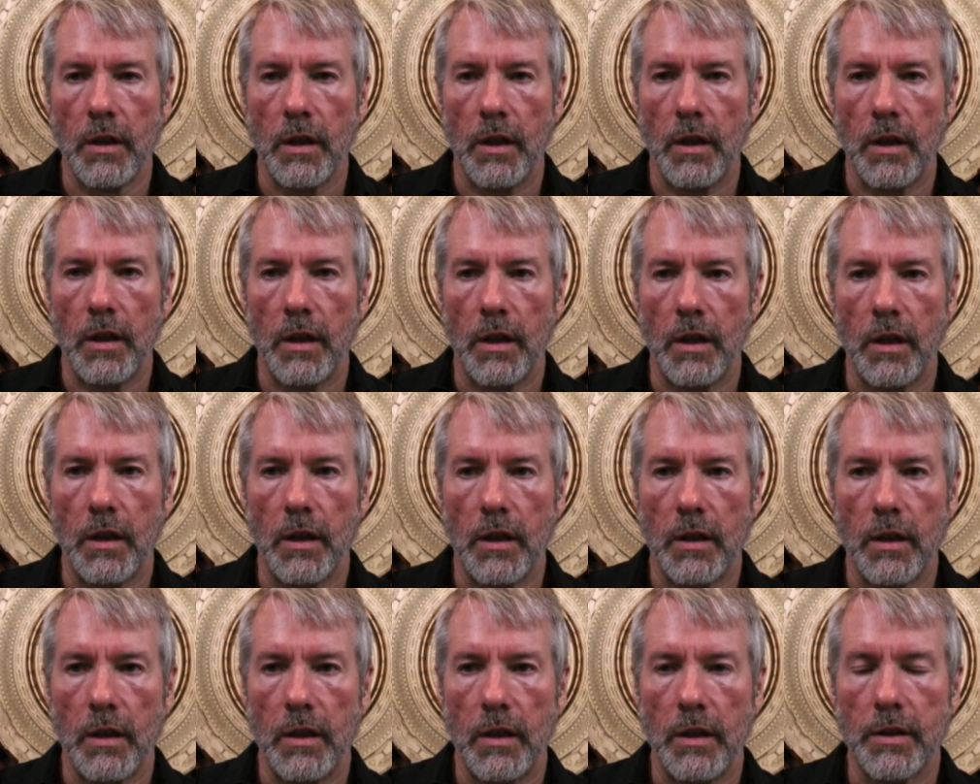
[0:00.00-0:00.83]

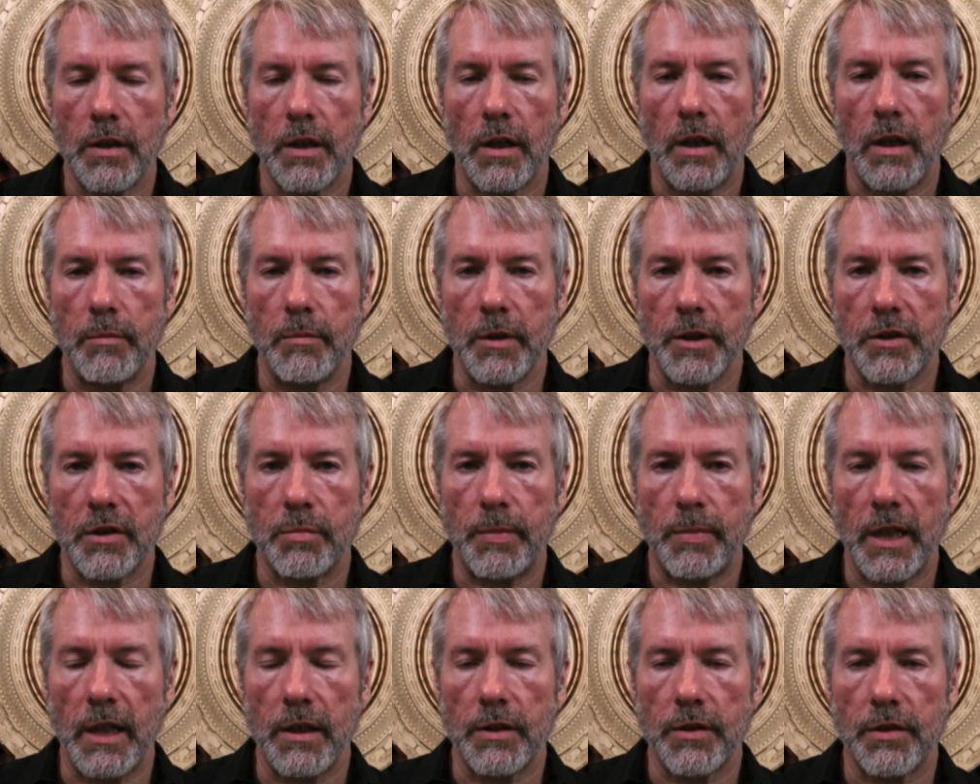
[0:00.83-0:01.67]
in time and
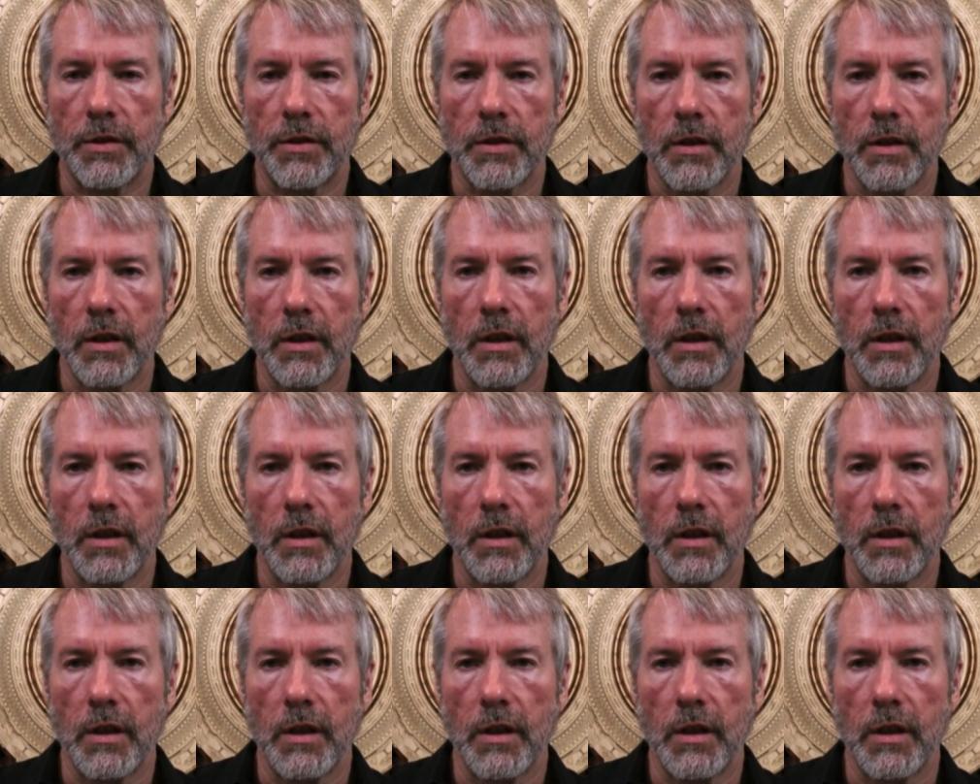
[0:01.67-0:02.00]
space.